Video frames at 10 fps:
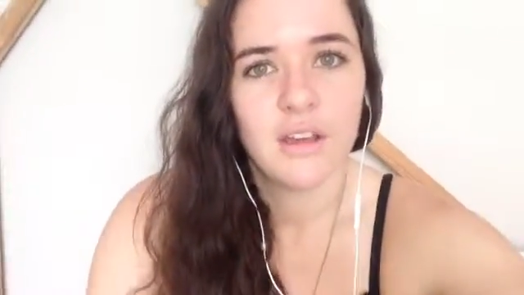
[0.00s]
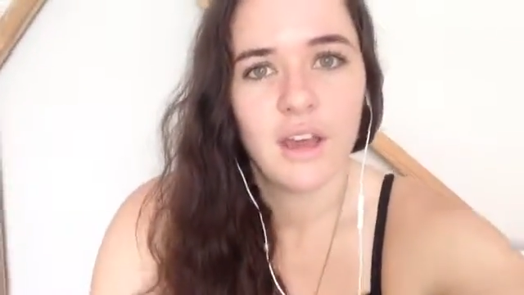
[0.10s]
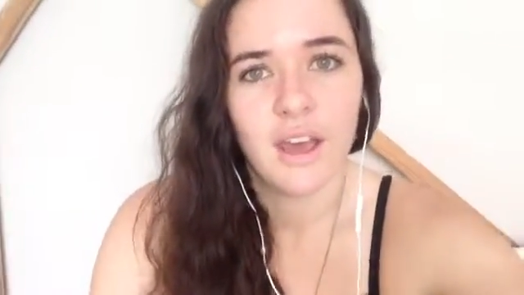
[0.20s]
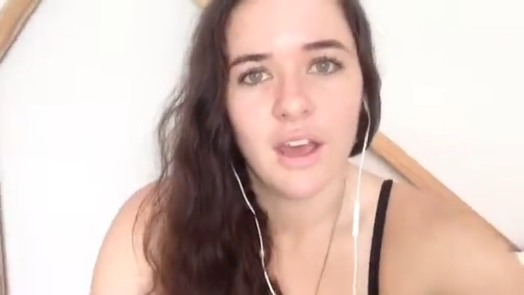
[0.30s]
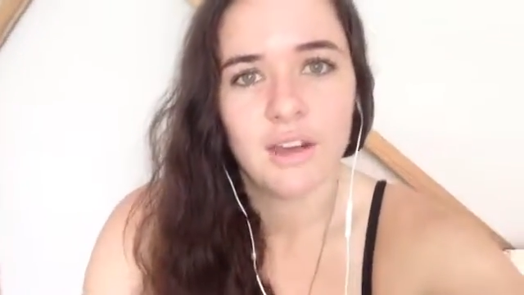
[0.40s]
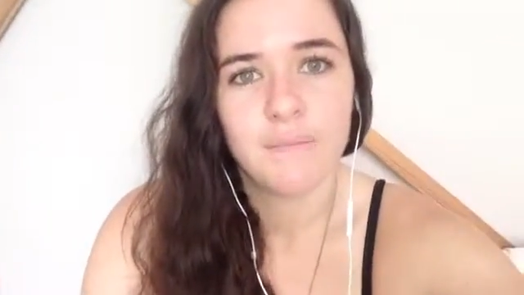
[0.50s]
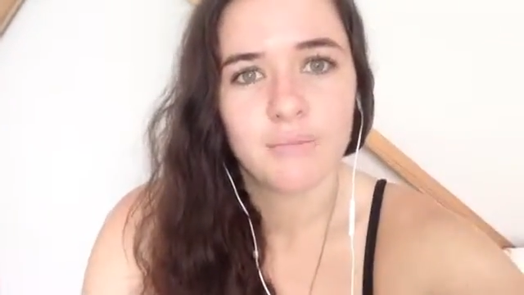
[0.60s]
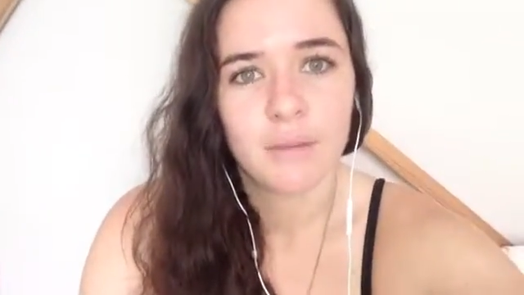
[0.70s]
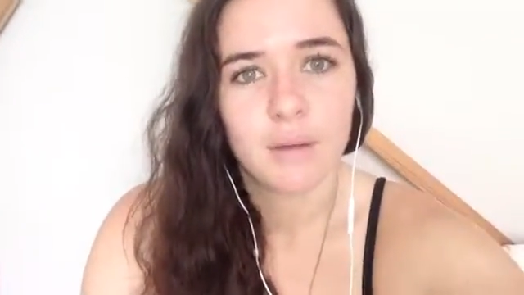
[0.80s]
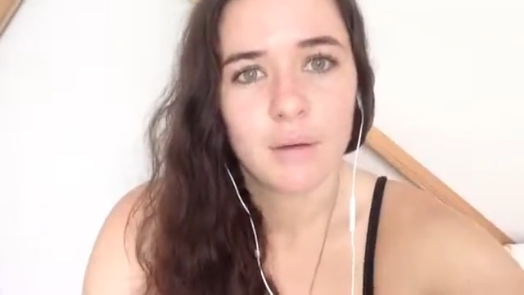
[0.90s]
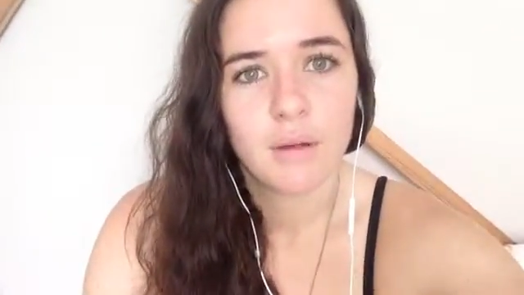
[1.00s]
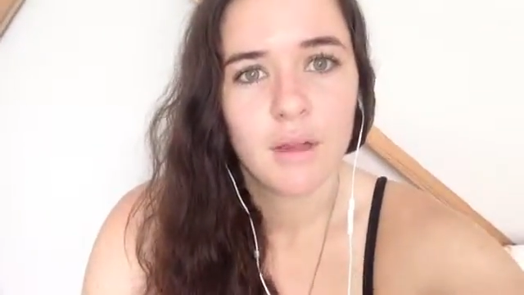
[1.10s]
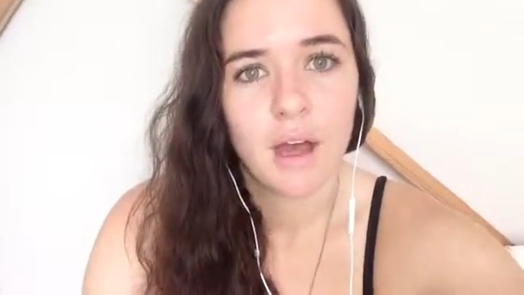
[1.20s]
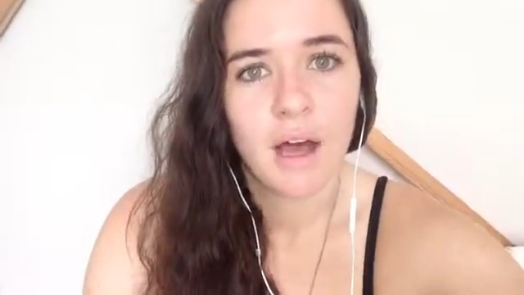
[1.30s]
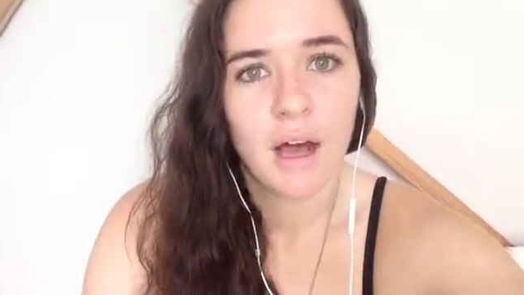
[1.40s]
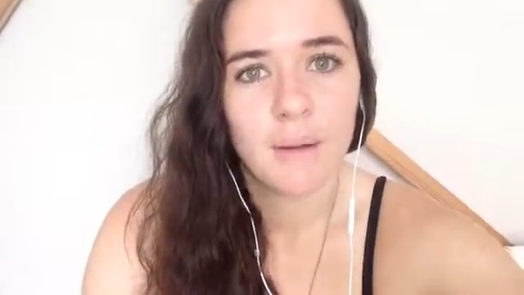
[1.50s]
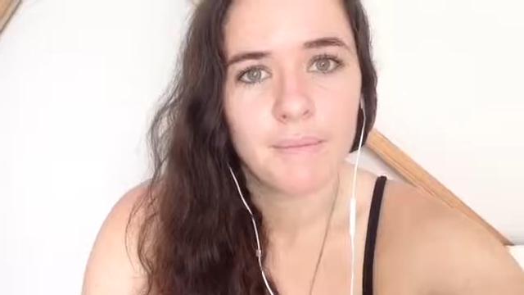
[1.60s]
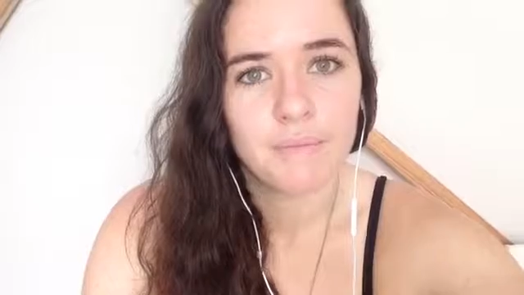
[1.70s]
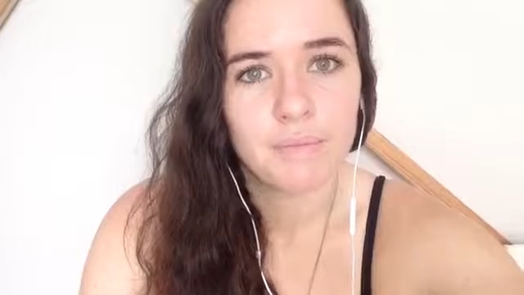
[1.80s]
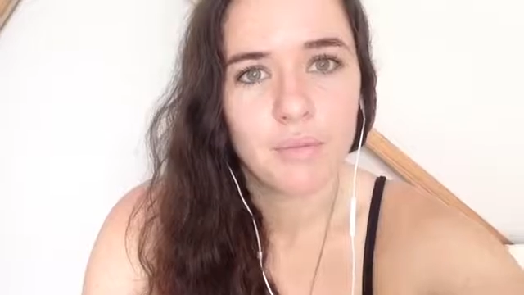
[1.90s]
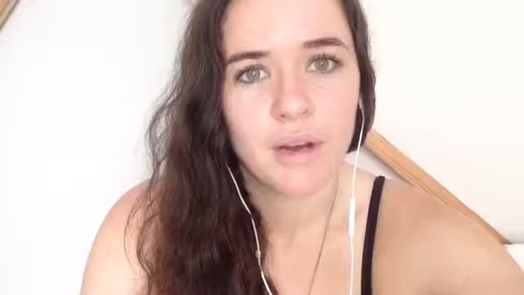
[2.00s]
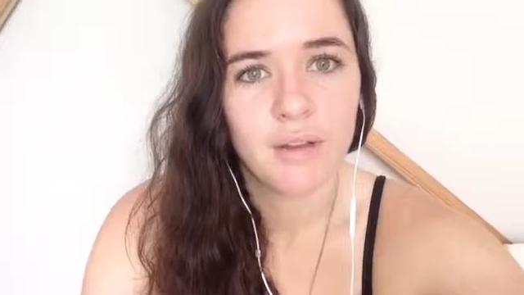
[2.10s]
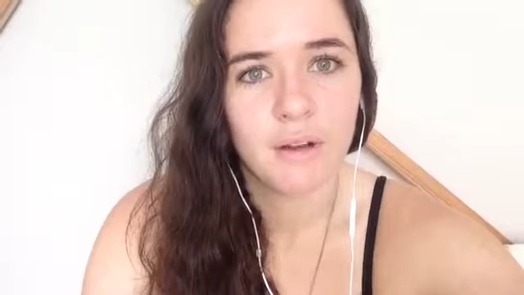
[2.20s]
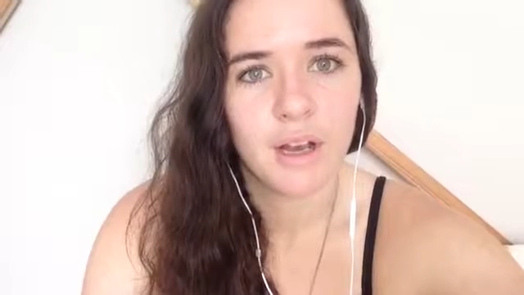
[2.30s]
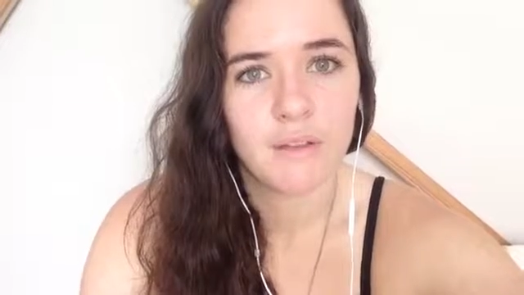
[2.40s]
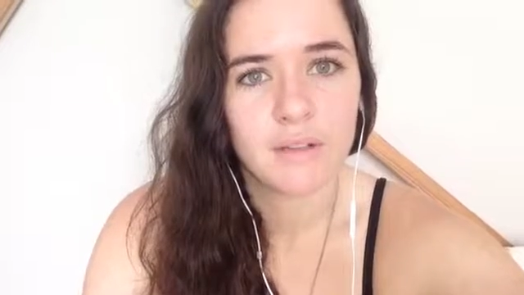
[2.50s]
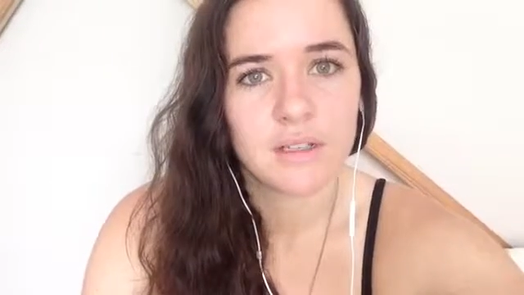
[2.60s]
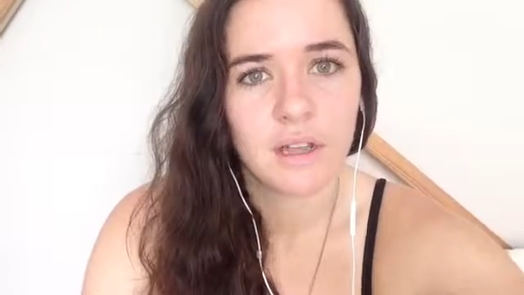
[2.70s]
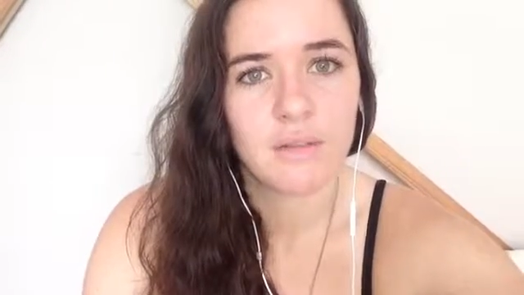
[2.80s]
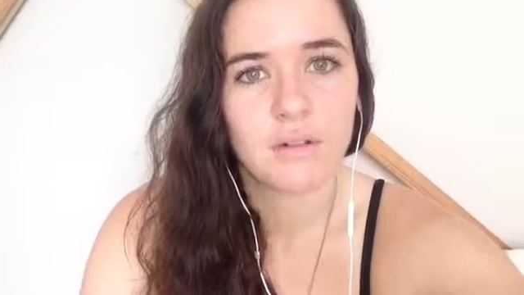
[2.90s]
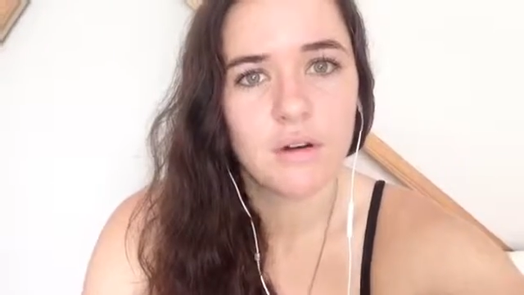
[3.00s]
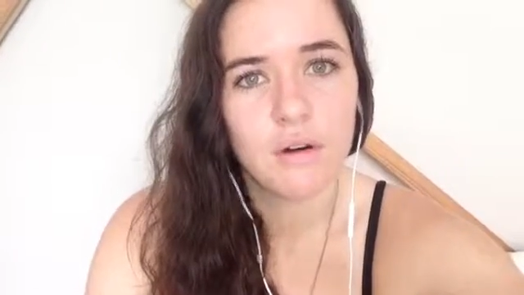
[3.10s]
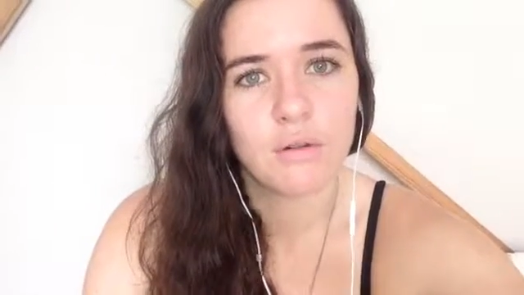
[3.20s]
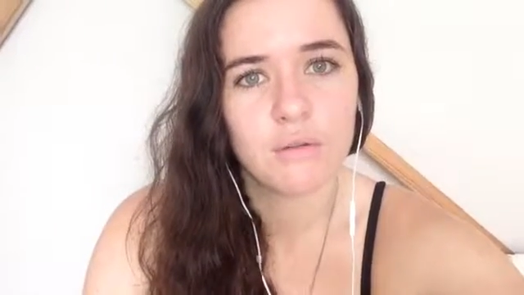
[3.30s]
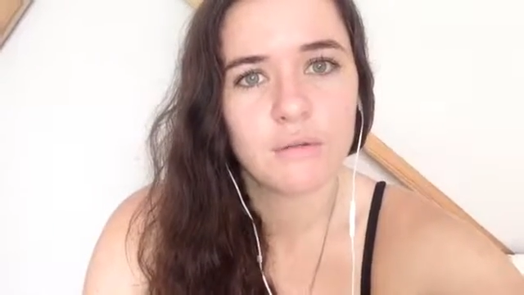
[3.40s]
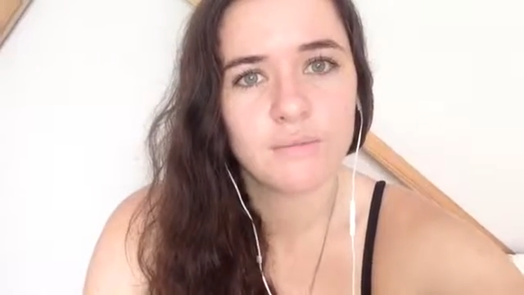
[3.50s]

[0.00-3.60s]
And Brittany really loved this live. Cool.